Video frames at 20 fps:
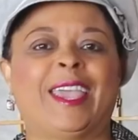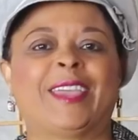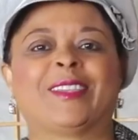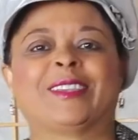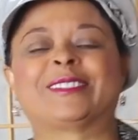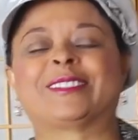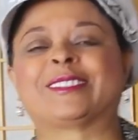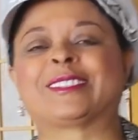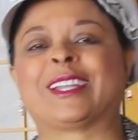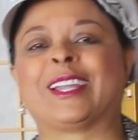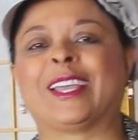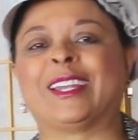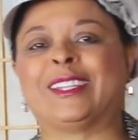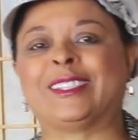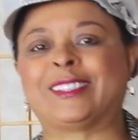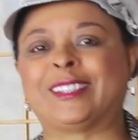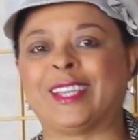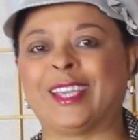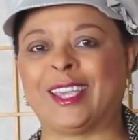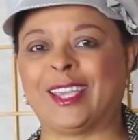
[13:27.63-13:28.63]
this is Lady
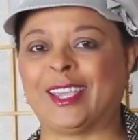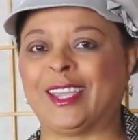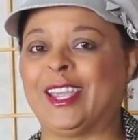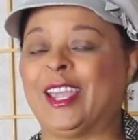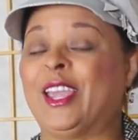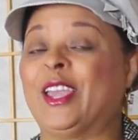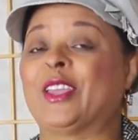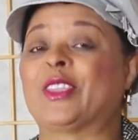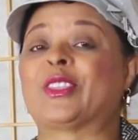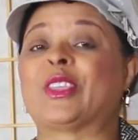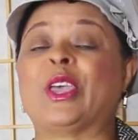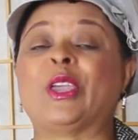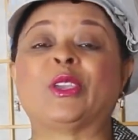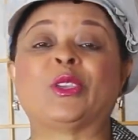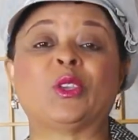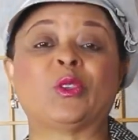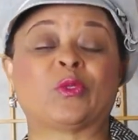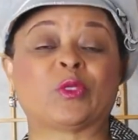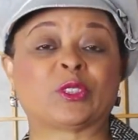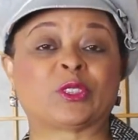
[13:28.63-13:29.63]
C. Thank
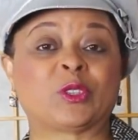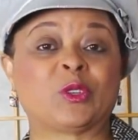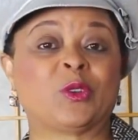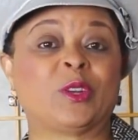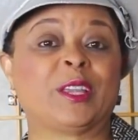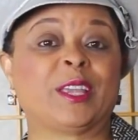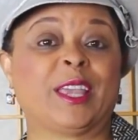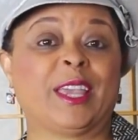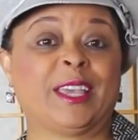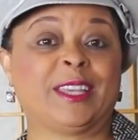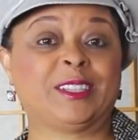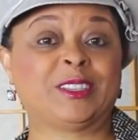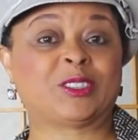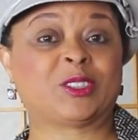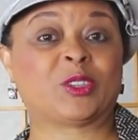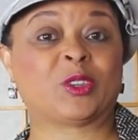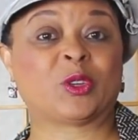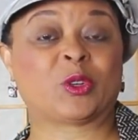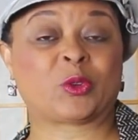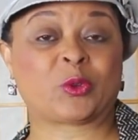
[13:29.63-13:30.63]
you for tuning in
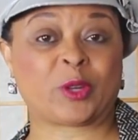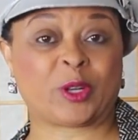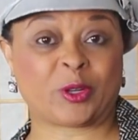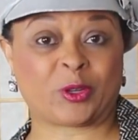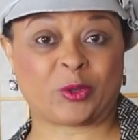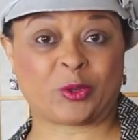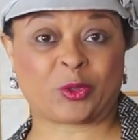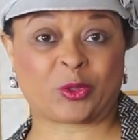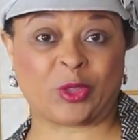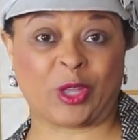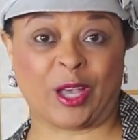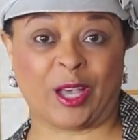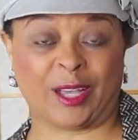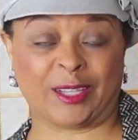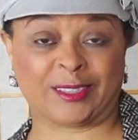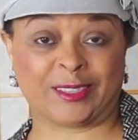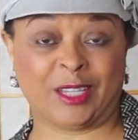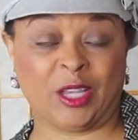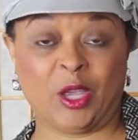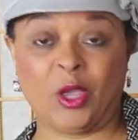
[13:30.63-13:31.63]
to The Critical
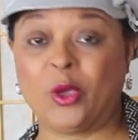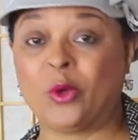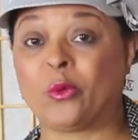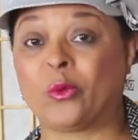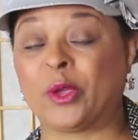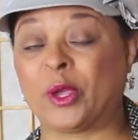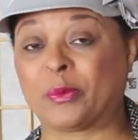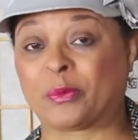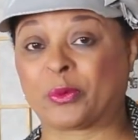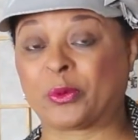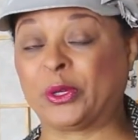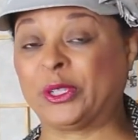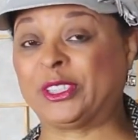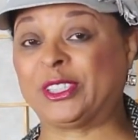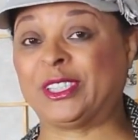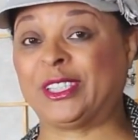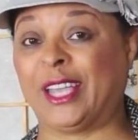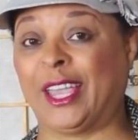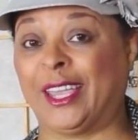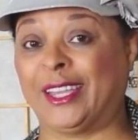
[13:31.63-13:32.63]
Thought. We
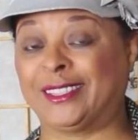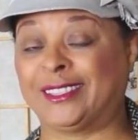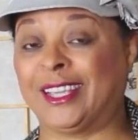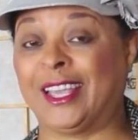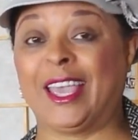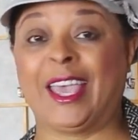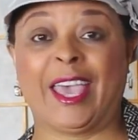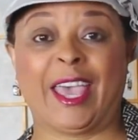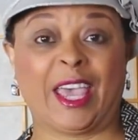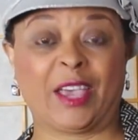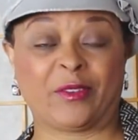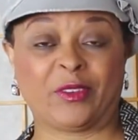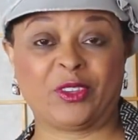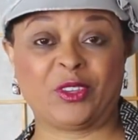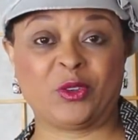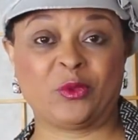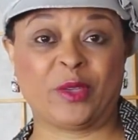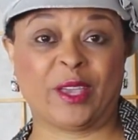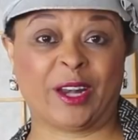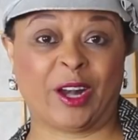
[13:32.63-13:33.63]
appreciate having
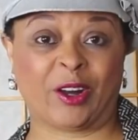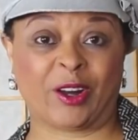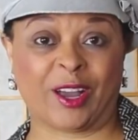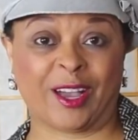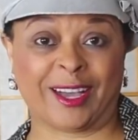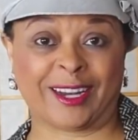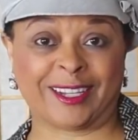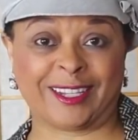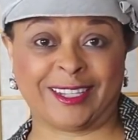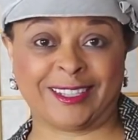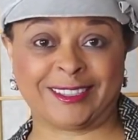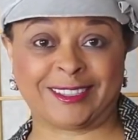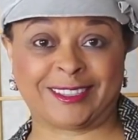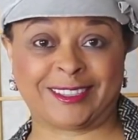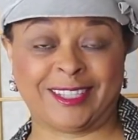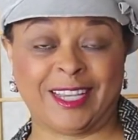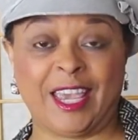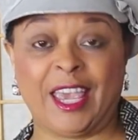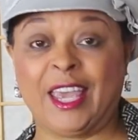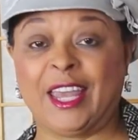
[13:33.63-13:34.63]
you in our
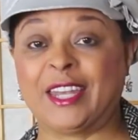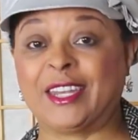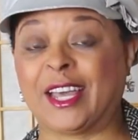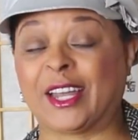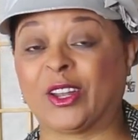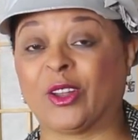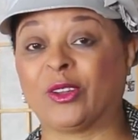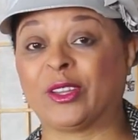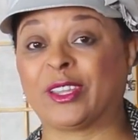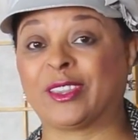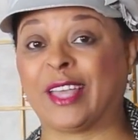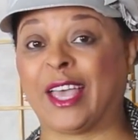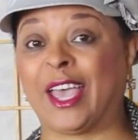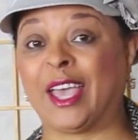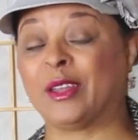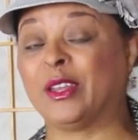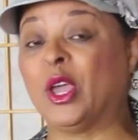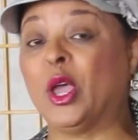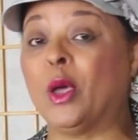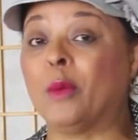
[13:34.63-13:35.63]
audience. Not only
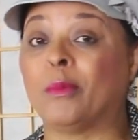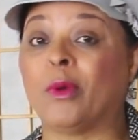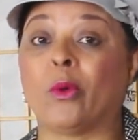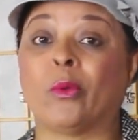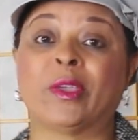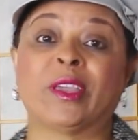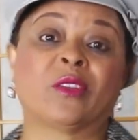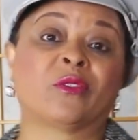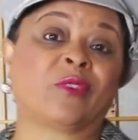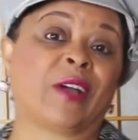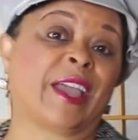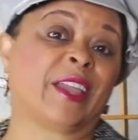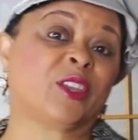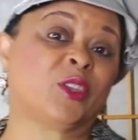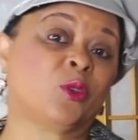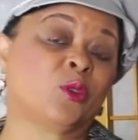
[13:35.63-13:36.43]
that, but we invite you